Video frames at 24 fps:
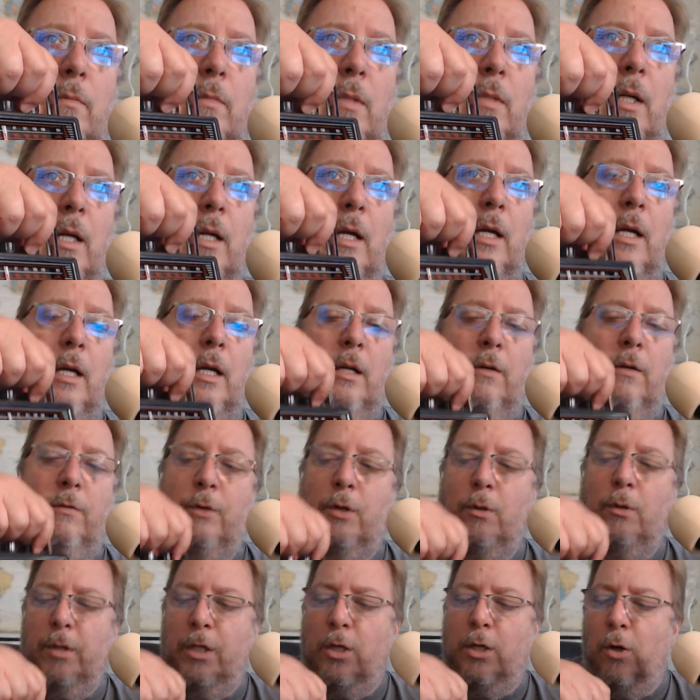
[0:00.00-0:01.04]
And if
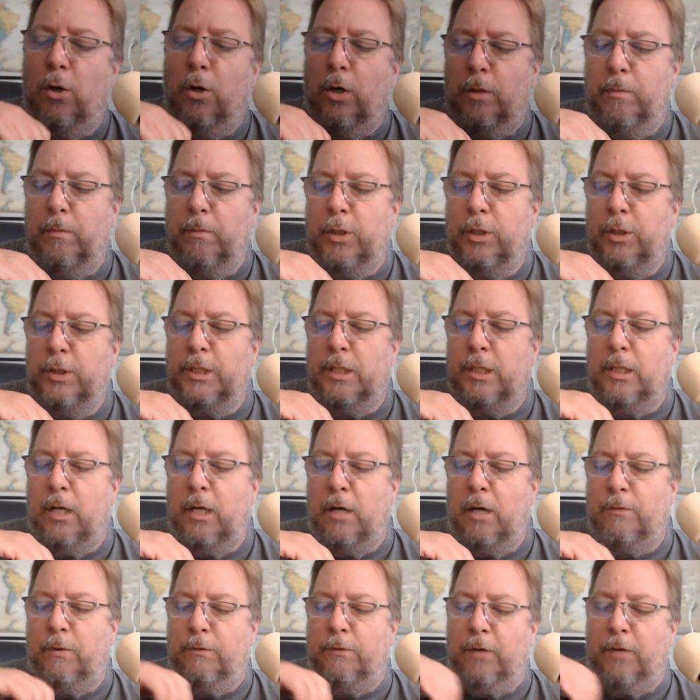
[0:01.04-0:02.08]
you record music
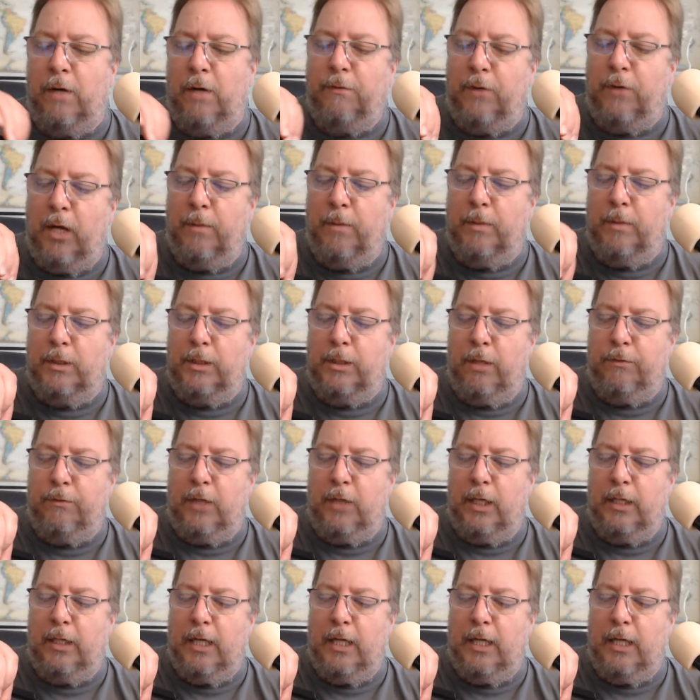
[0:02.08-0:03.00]
off of FM and stuff like